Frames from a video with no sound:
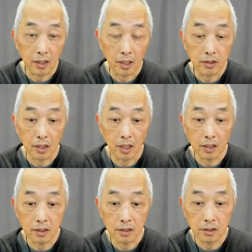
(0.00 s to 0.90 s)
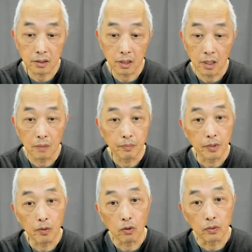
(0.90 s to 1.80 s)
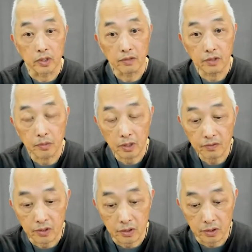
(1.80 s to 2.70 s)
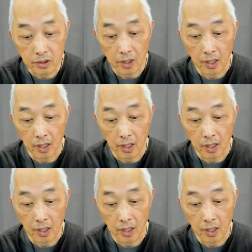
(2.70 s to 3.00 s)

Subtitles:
educations, people with different preferences,